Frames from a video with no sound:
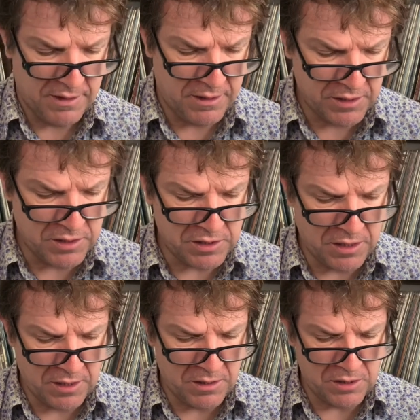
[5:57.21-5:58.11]
Uh, he does
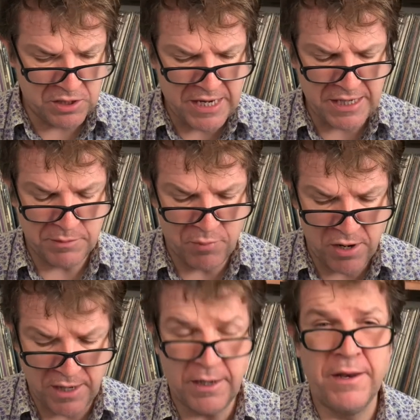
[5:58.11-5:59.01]
the, the sax
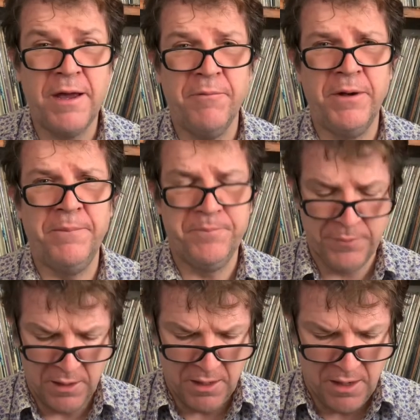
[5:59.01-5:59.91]
break in that one.
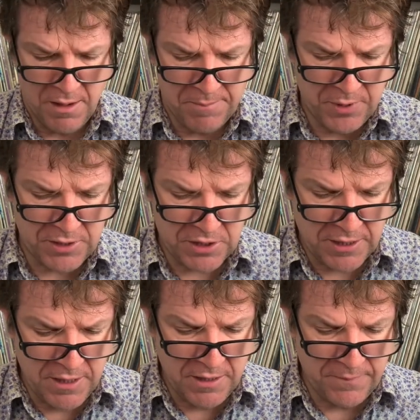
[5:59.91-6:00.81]
But
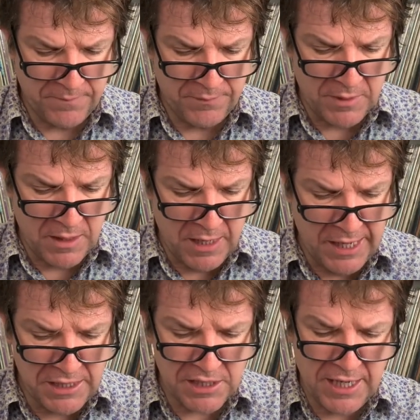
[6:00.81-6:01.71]
uh,
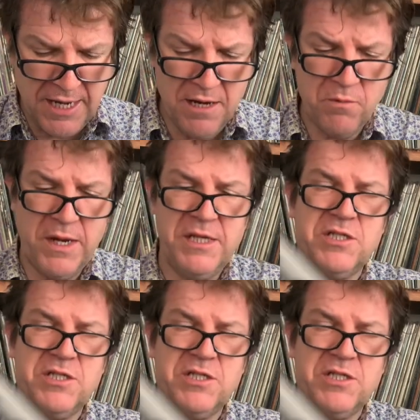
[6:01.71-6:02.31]
he's here, he's